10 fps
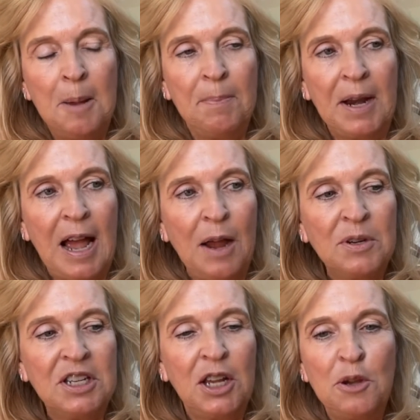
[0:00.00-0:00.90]
But I would
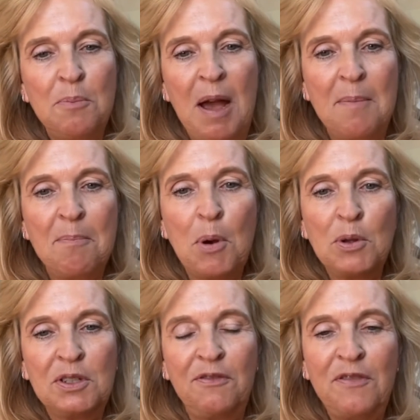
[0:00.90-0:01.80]
tell you my
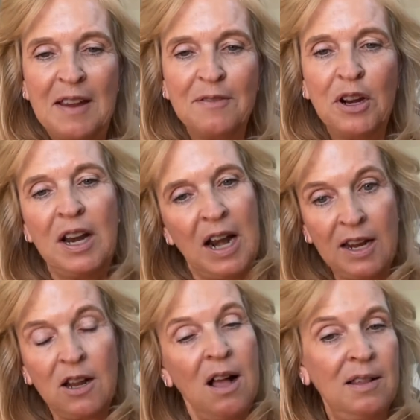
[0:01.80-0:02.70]
most favorite, and I
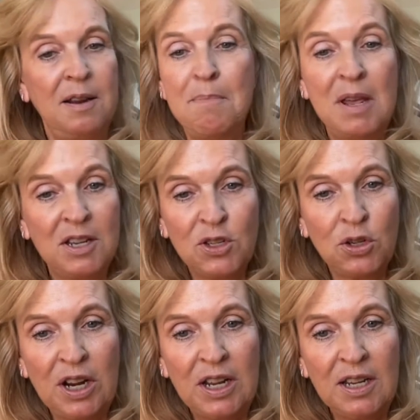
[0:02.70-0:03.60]
call it a
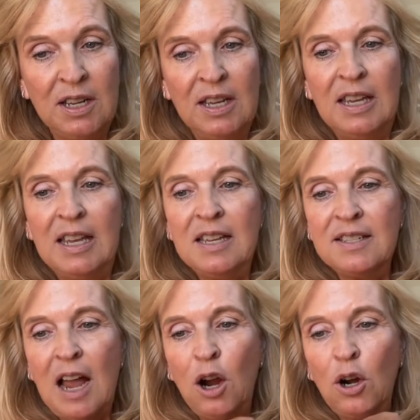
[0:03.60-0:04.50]
ministry, is
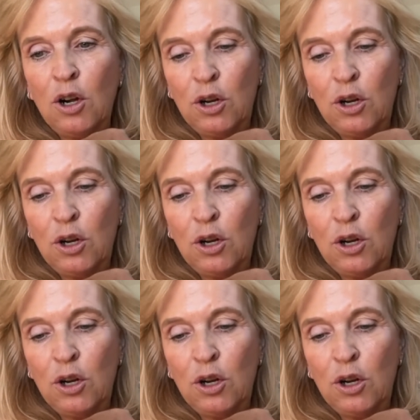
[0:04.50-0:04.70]
our